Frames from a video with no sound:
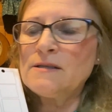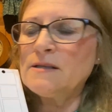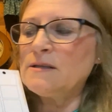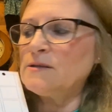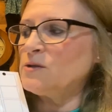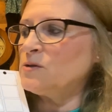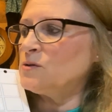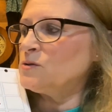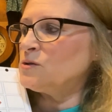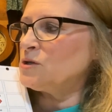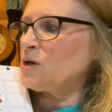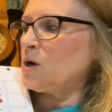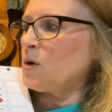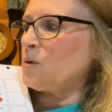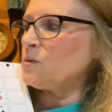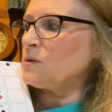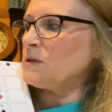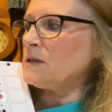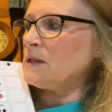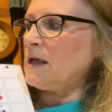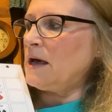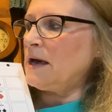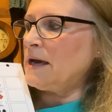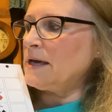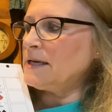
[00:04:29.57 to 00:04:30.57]
you don't
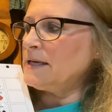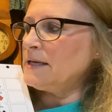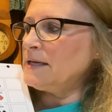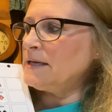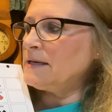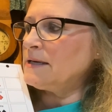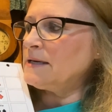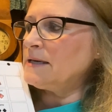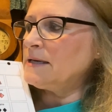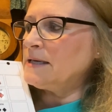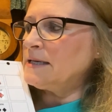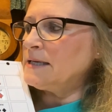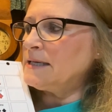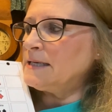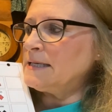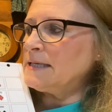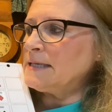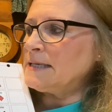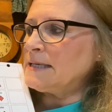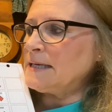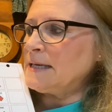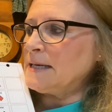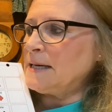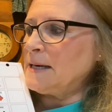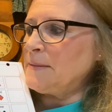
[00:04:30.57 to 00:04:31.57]
like.
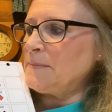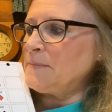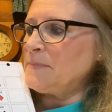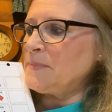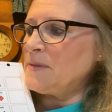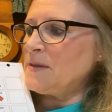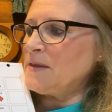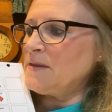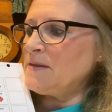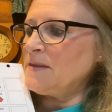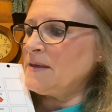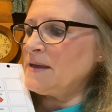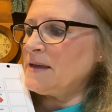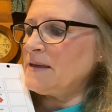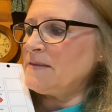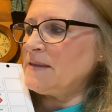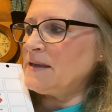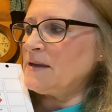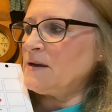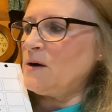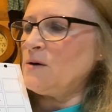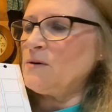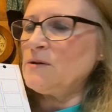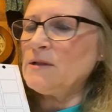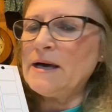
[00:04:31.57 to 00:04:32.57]

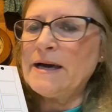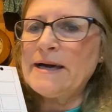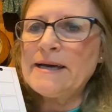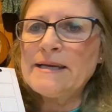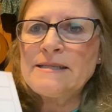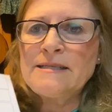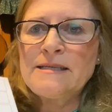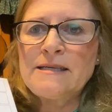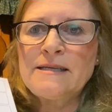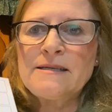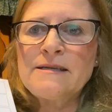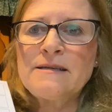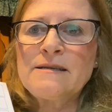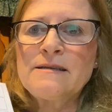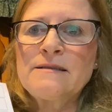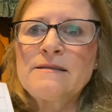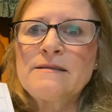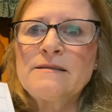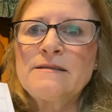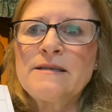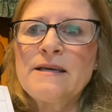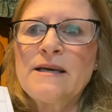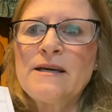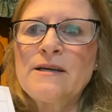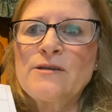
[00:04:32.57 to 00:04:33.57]
The whole idea
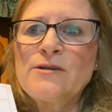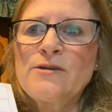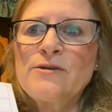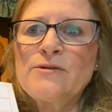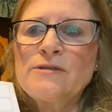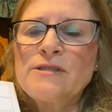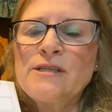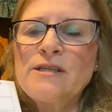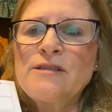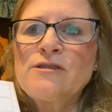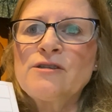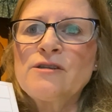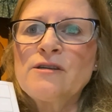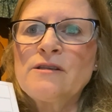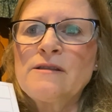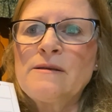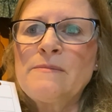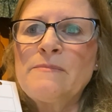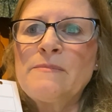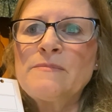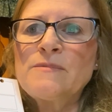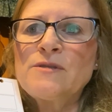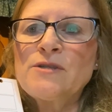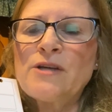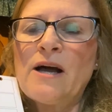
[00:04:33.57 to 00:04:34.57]
is that you're teaching
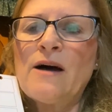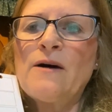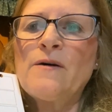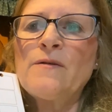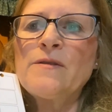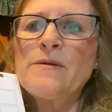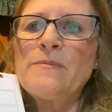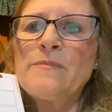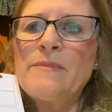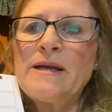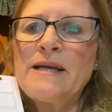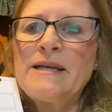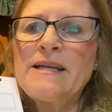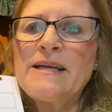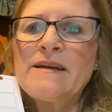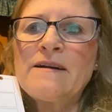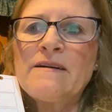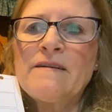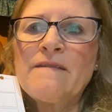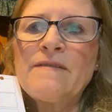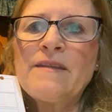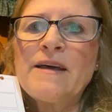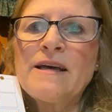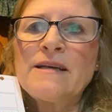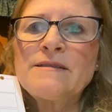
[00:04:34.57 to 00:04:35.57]
the child the meaning
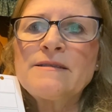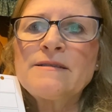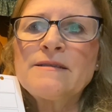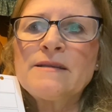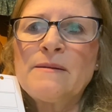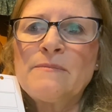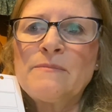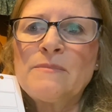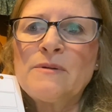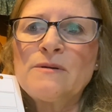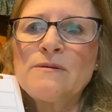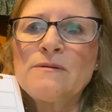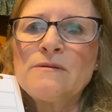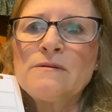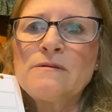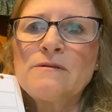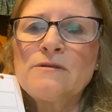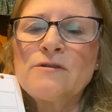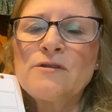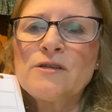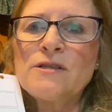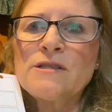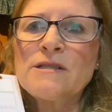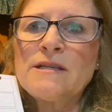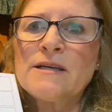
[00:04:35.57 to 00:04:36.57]
of that symbol,
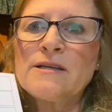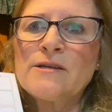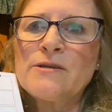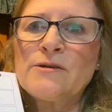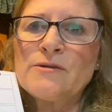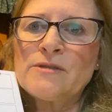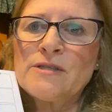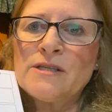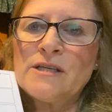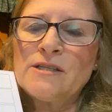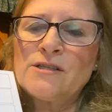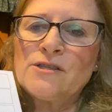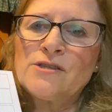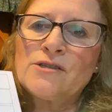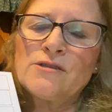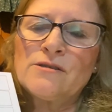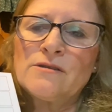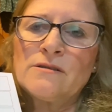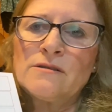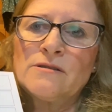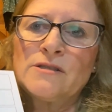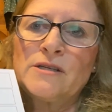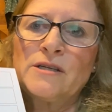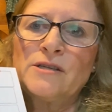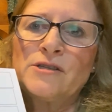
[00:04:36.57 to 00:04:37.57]
just like you're
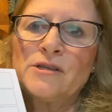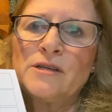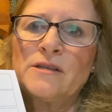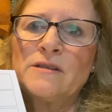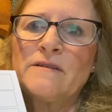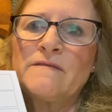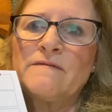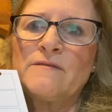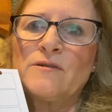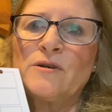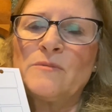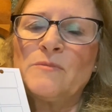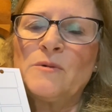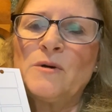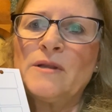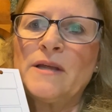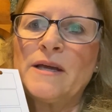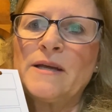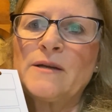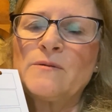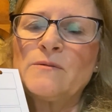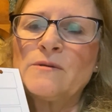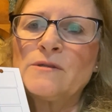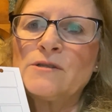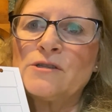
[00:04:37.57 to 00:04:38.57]
teaching the verbal
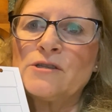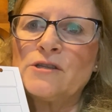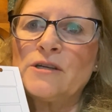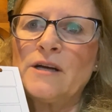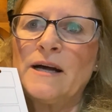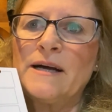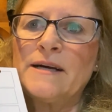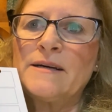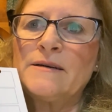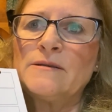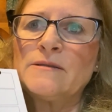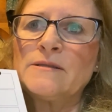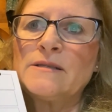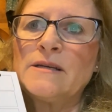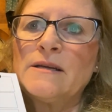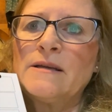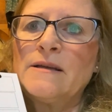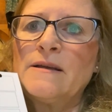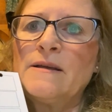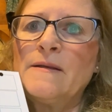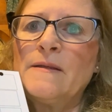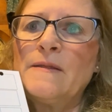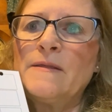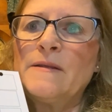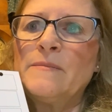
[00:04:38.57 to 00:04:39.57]
language child
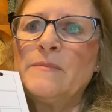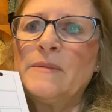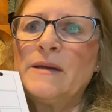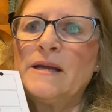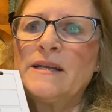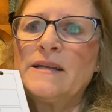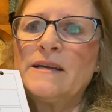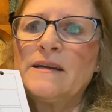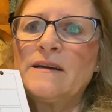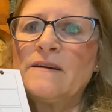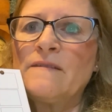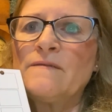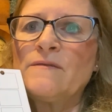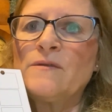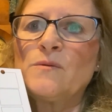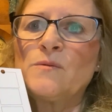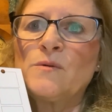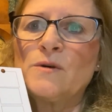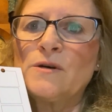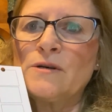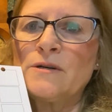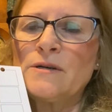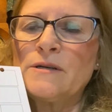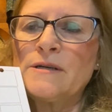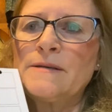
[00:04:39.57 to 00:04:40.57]
the meaning of the
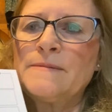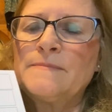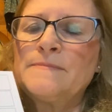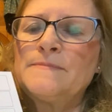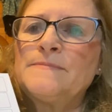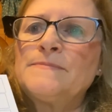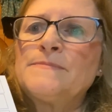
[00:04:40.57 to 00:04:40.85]
word.